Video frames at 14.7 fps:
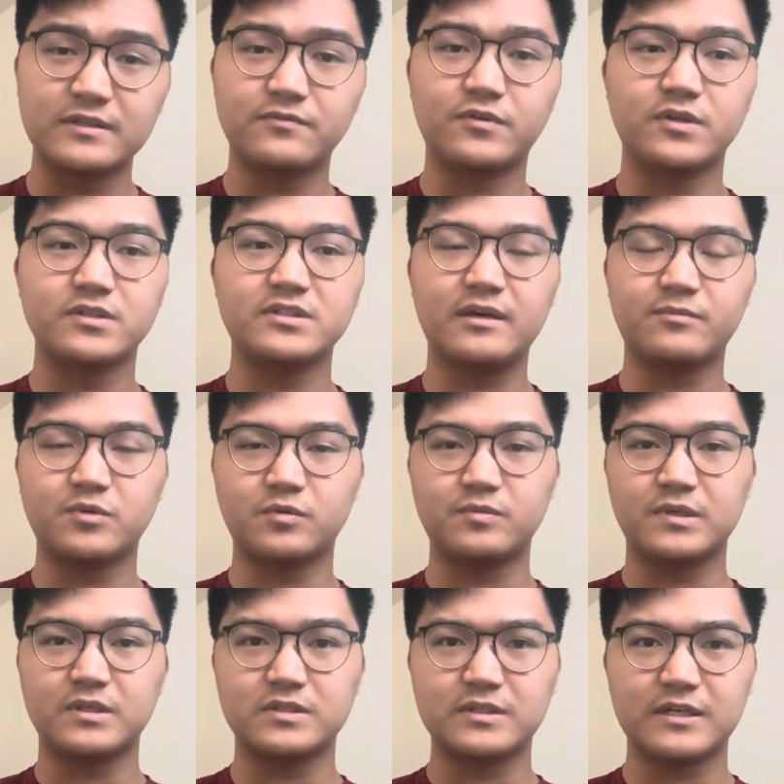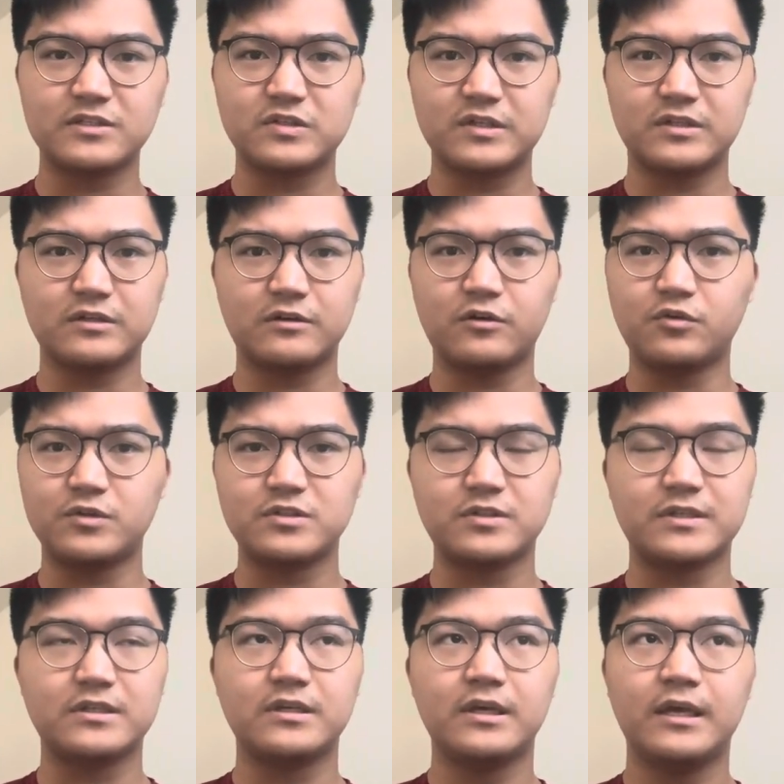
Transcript: for example, because that's like a always like